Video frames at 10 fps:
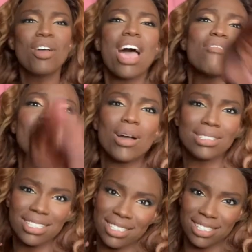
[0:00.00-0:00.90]
Have
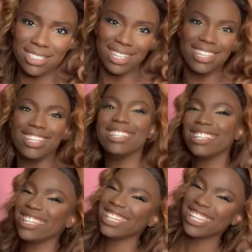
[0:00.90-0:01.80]
boundaries.
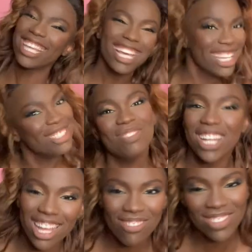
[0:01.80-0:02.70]
Be
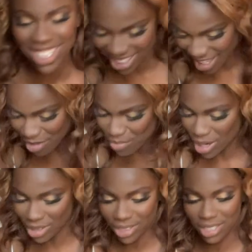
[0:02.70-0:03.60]
like me, have
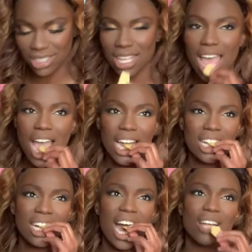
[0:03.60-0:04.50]
boundaries.
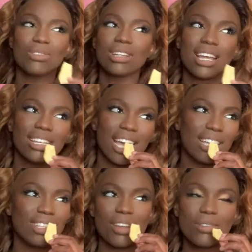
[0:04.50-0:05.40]
I, I thought I,
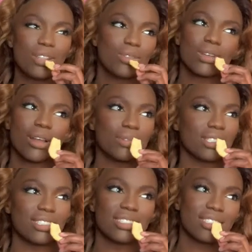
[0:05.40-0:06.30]
I, I really thought I
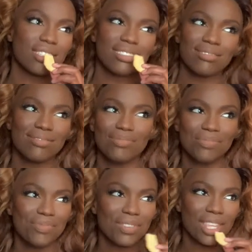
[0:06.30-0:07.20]
was just
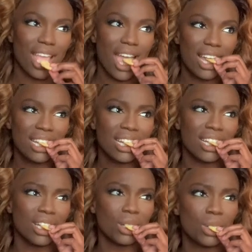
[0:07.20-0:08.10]
normal.
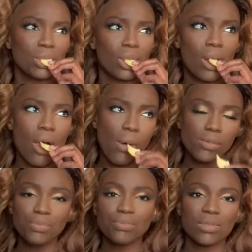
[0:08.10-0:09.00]
Mm. No.
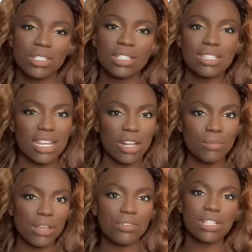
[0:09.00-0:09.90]
She says around
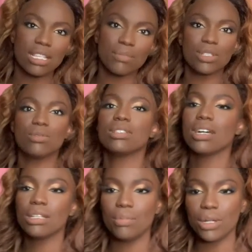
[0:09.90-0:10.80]
my friends I'm a
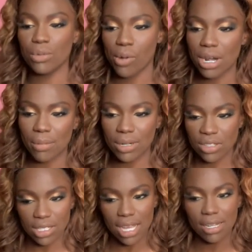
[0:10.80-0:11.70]
sweetheart, but when I'm
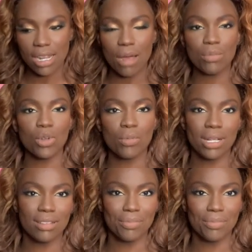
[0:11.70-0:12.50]
outside I'm normal.